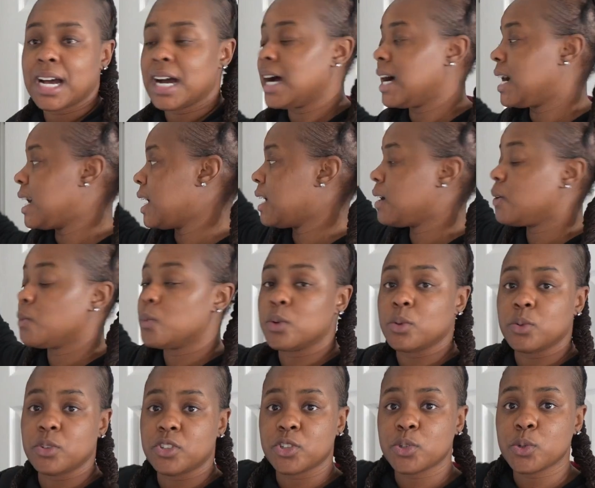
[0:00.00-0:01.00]
I
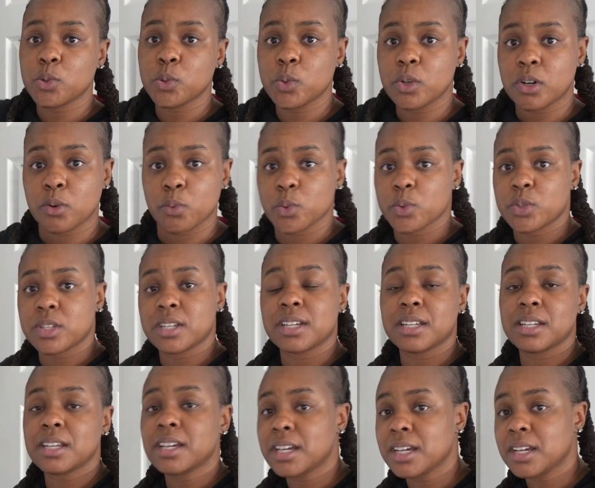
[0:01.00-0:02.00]
will do a
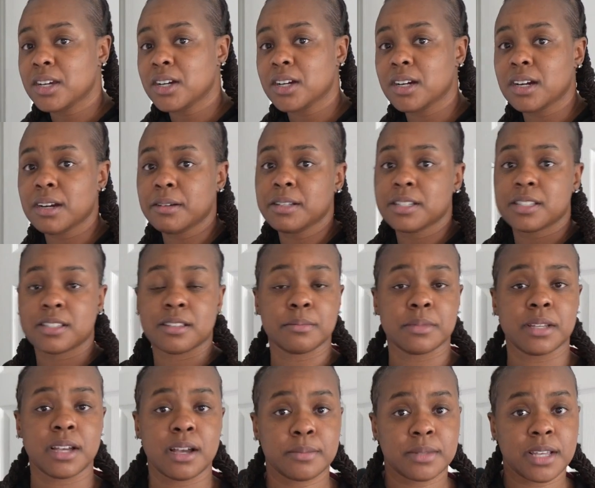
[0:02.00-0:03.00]
routine here.
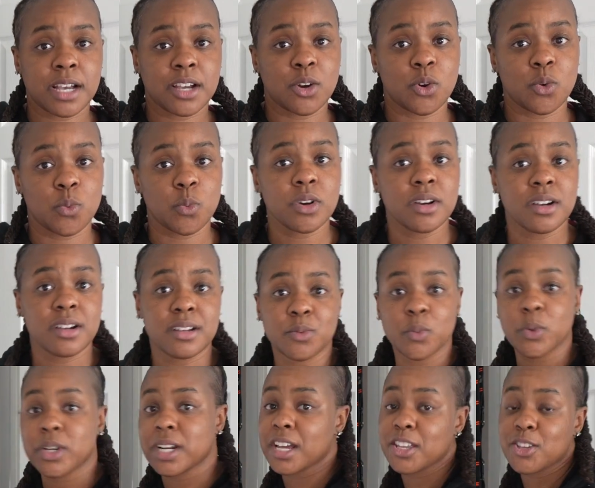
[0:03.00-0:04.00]
Sometimes I go run
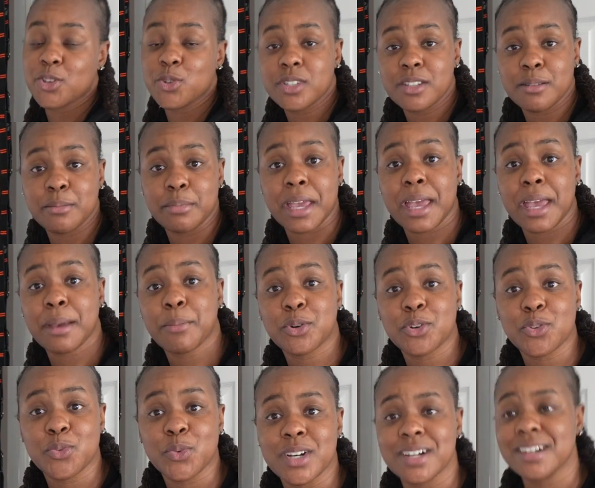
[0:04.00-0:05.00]
when I used to be able to
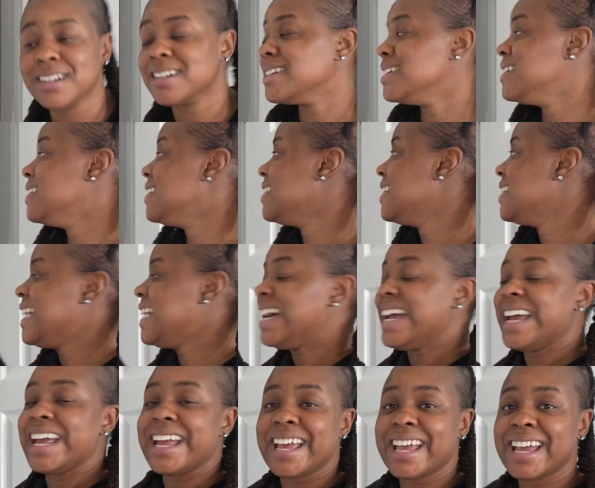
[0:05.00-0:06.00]
run,
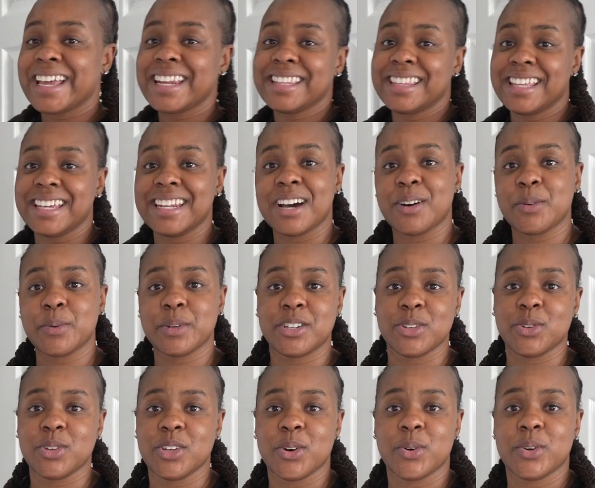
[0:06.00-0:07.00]
and then I would do
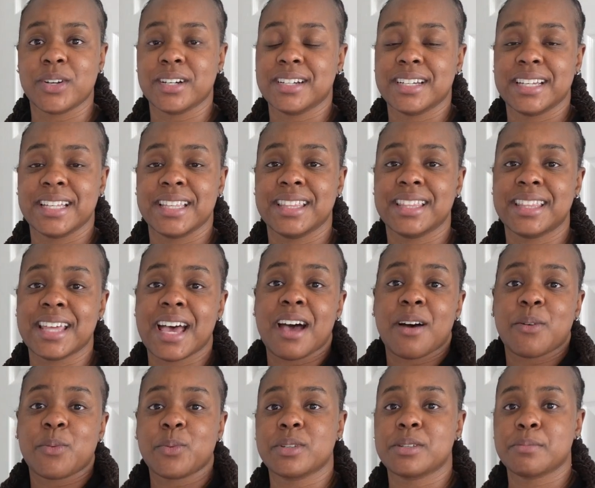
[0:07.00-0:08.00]
yoga, and
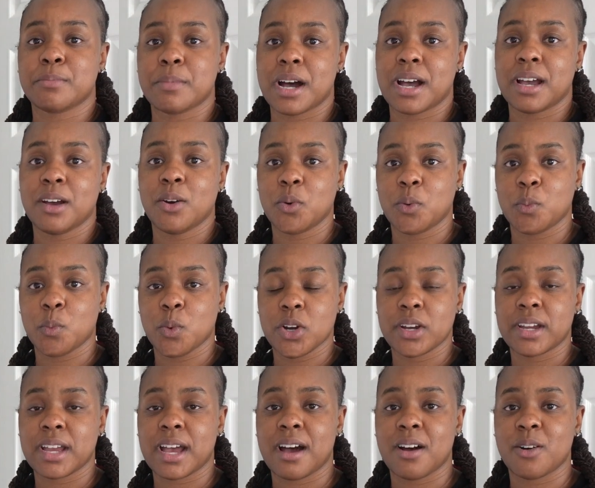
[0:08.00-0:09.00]
that was my home
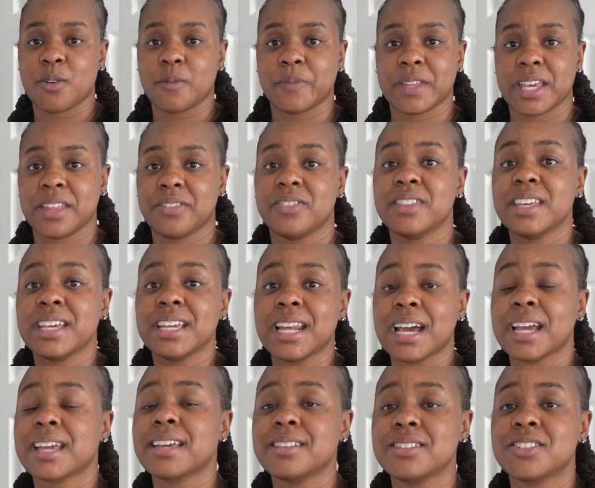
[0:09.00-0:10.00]
workout. And then I
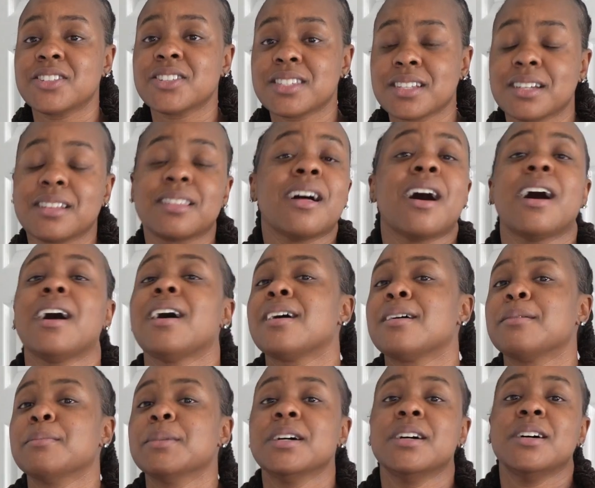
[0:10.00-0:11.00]
can just
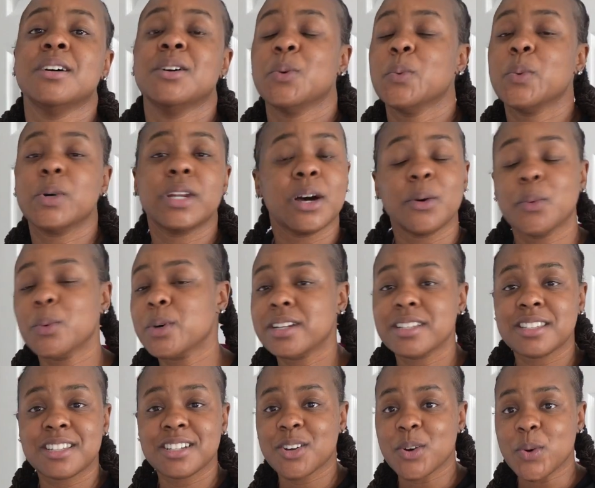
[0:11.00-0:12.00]
climb when I
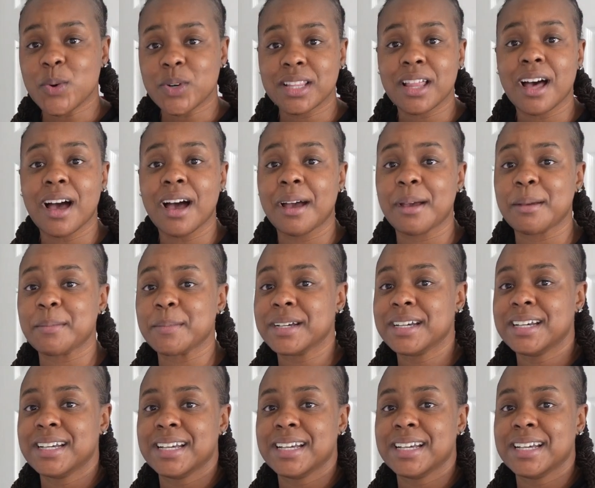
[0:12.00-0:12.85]
wanted to go climb.